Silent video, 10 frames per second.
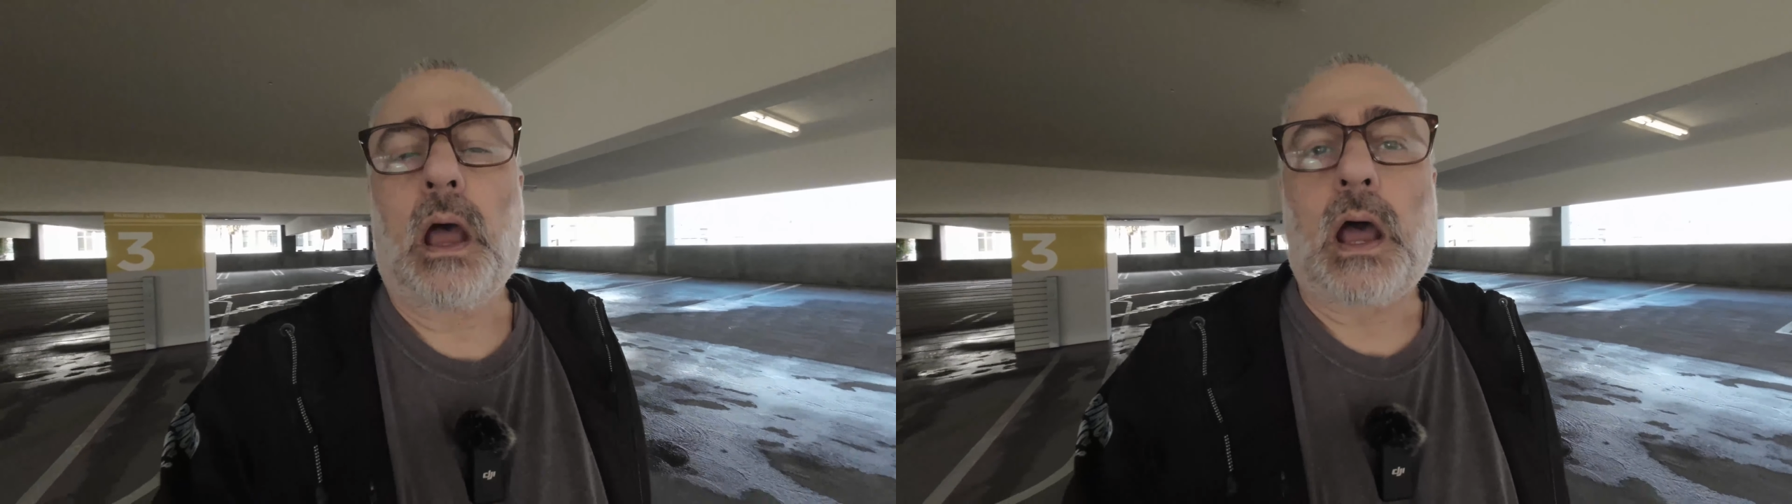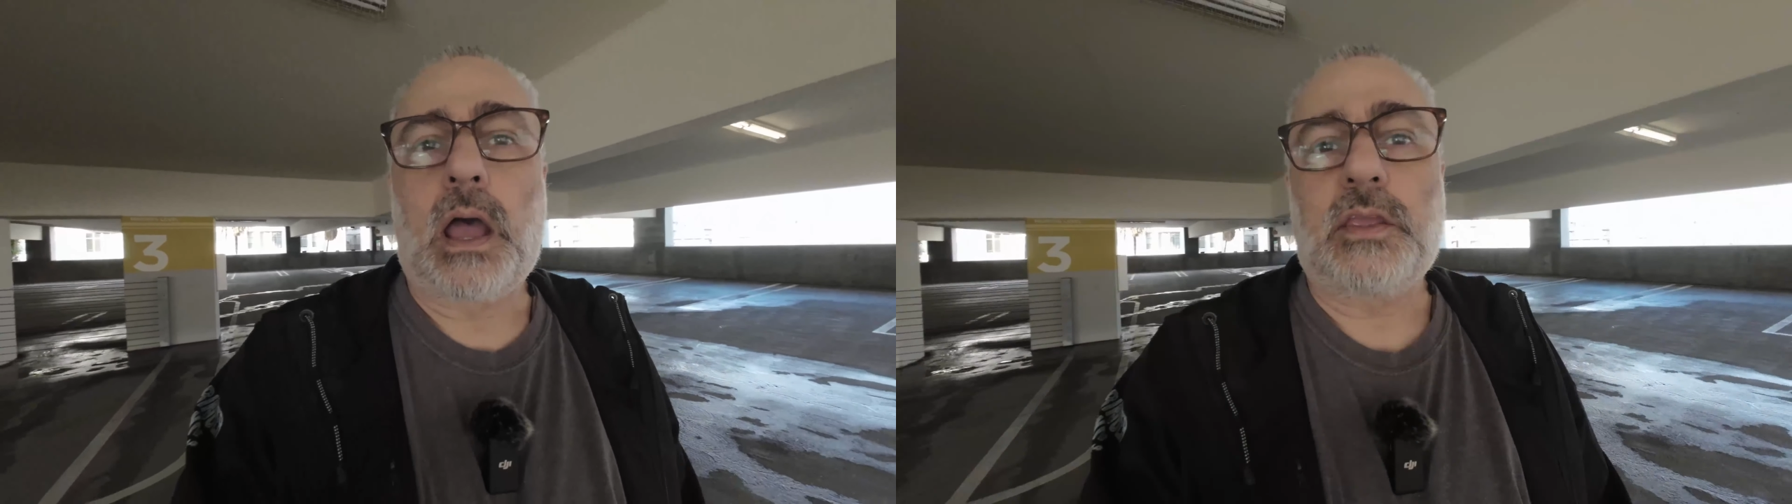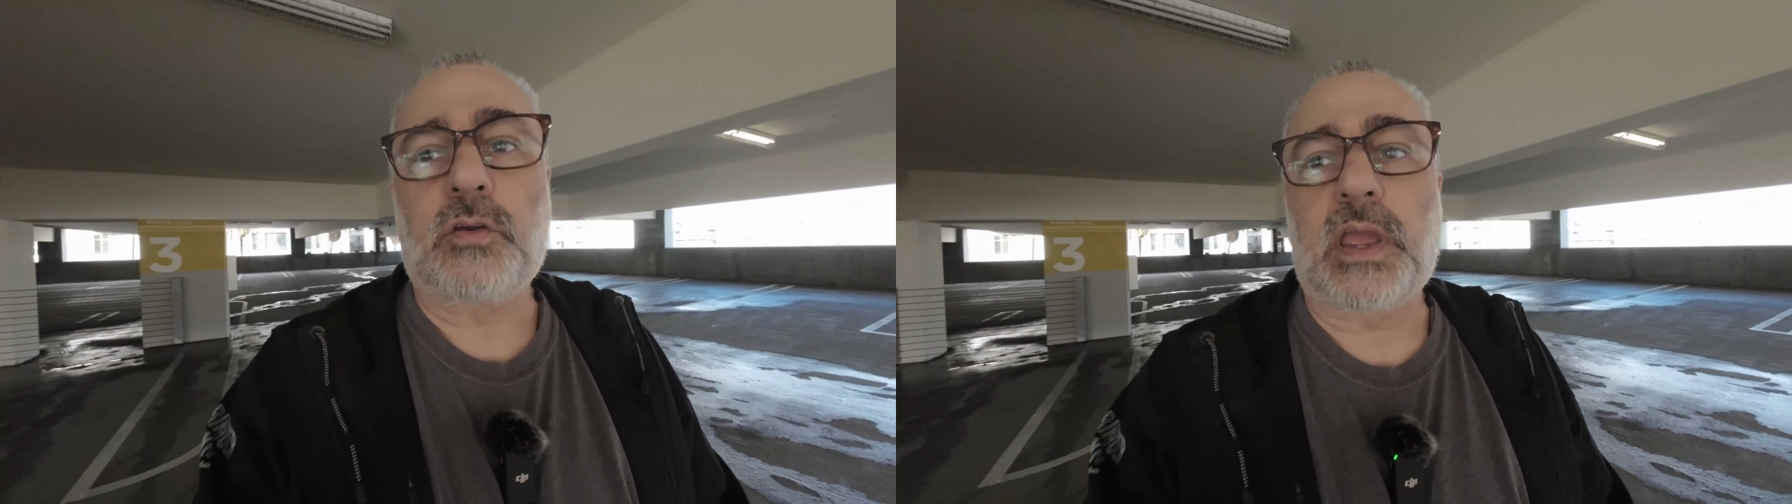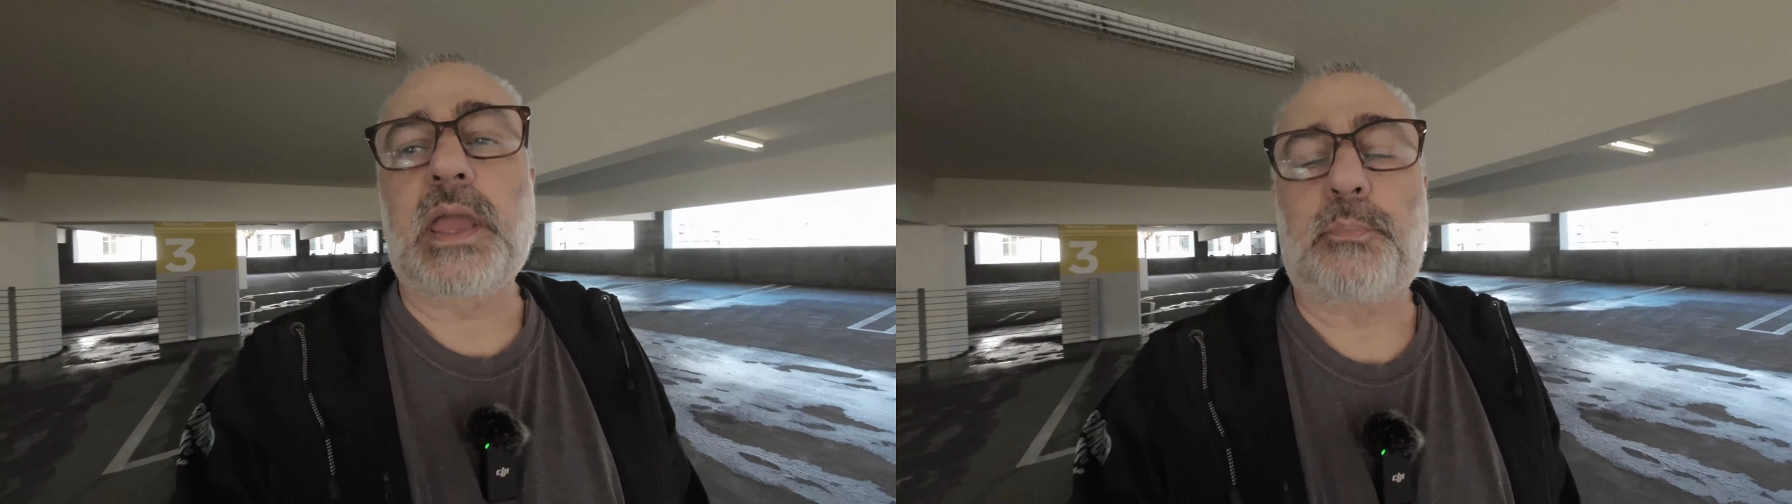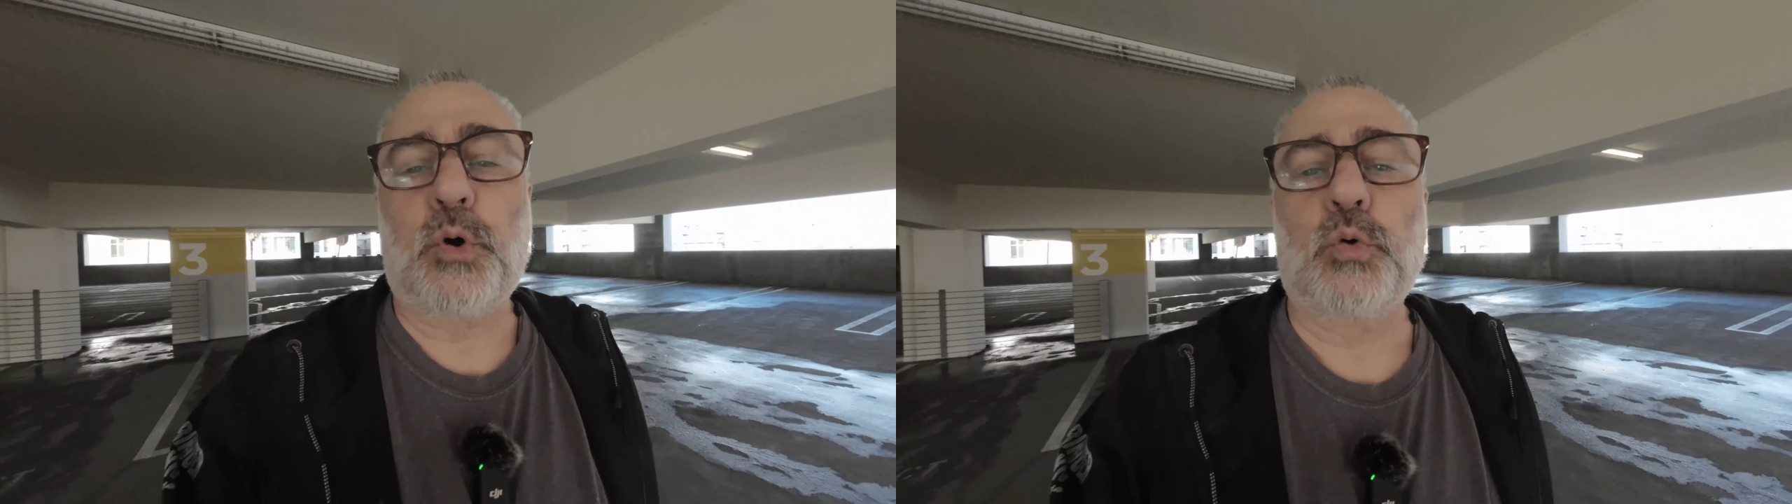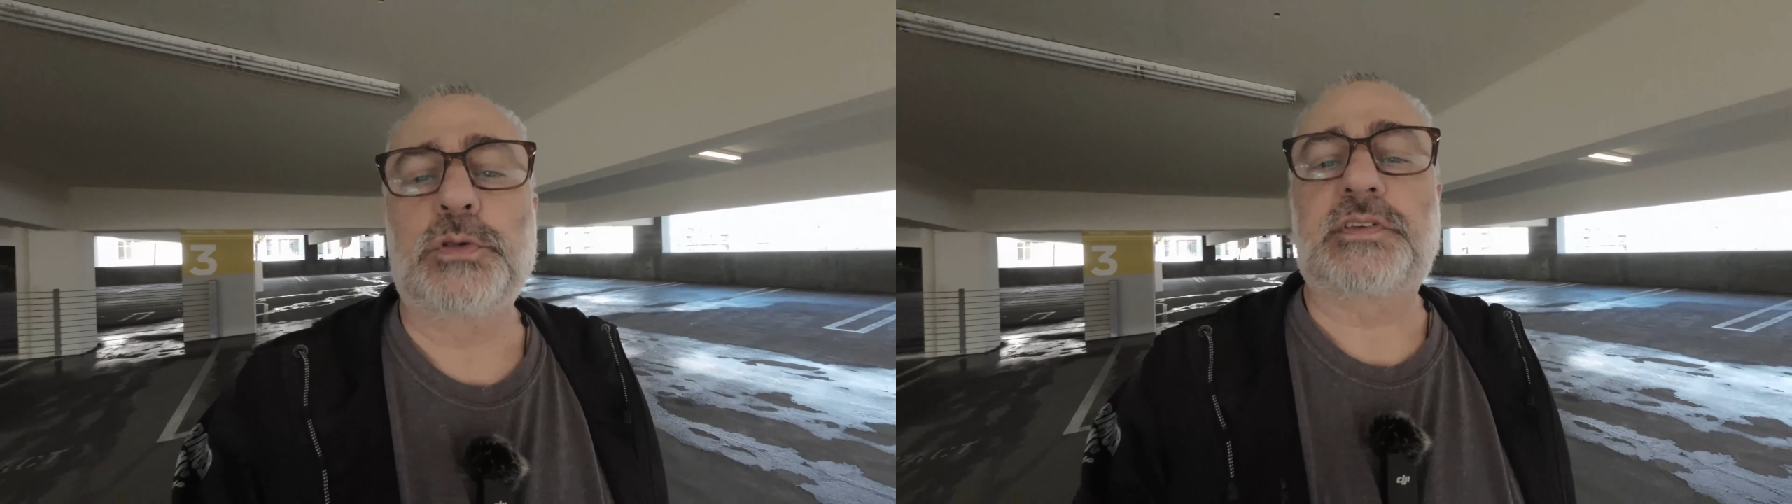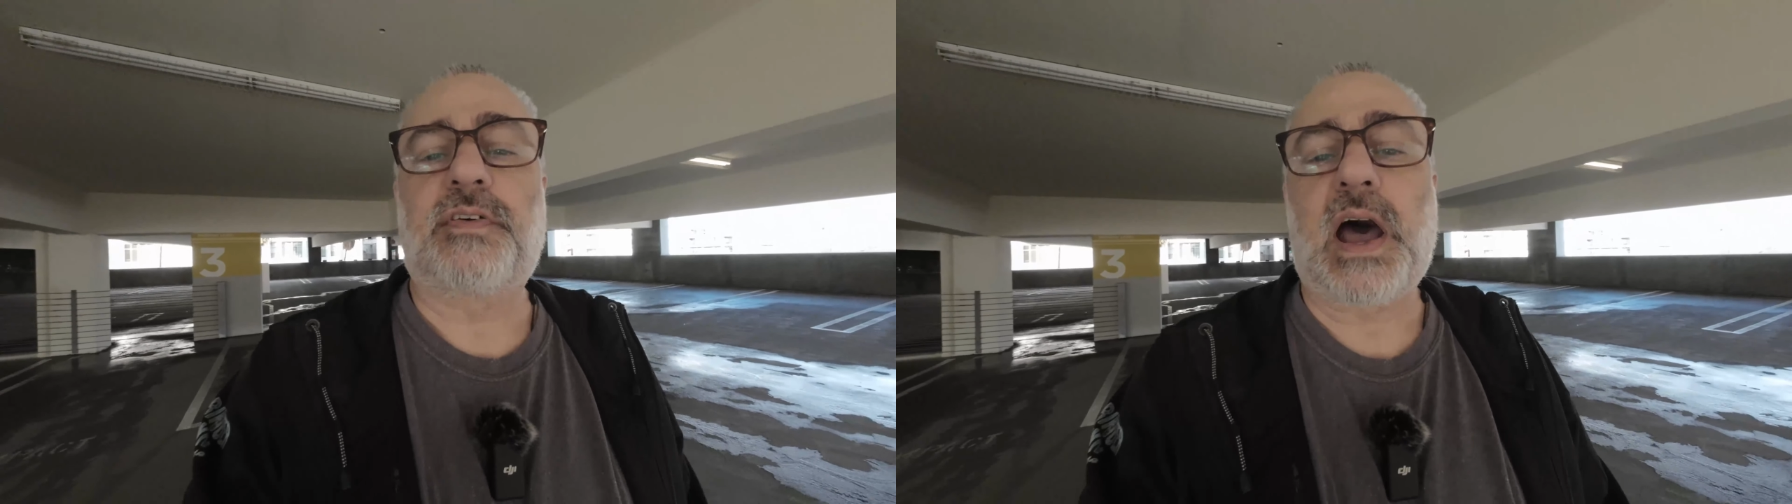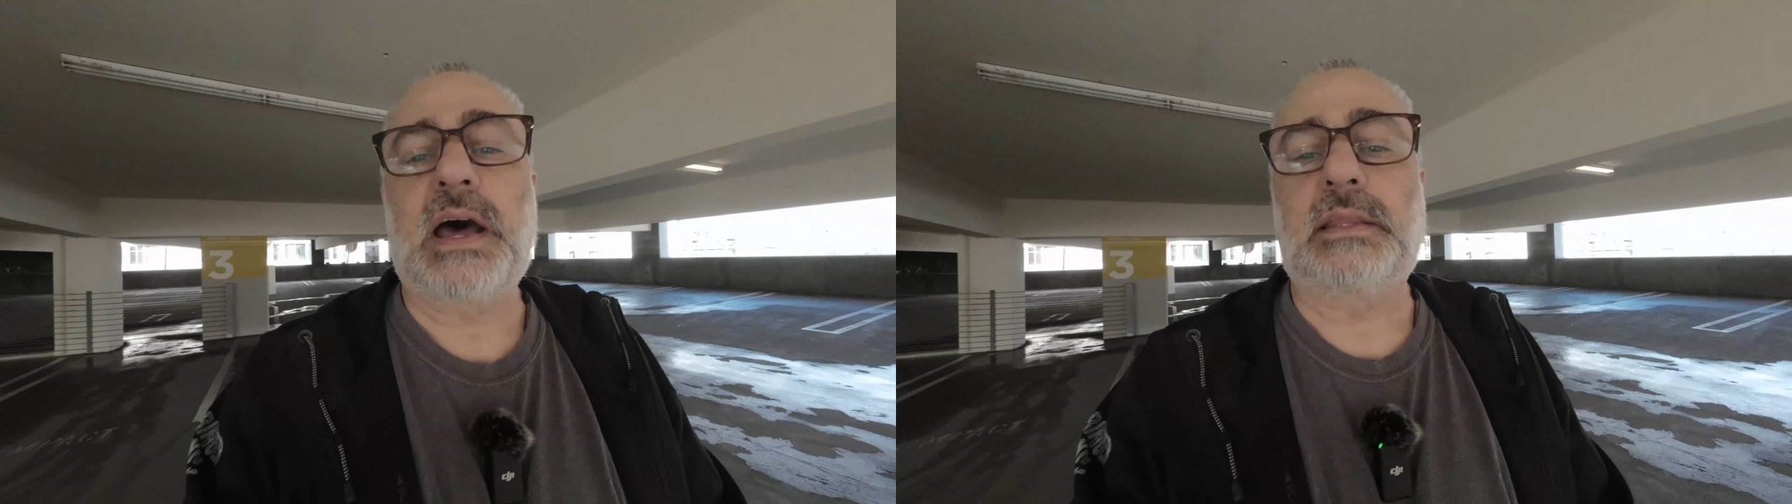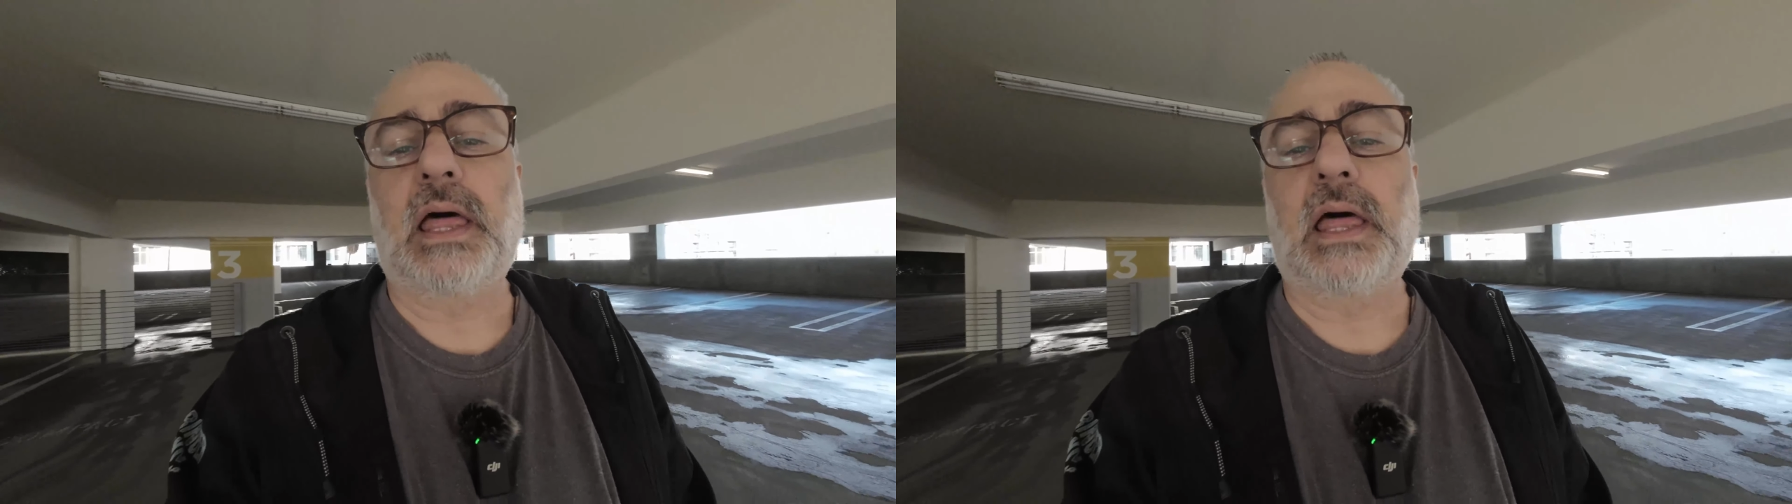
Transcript: Uh, you can get pools of hot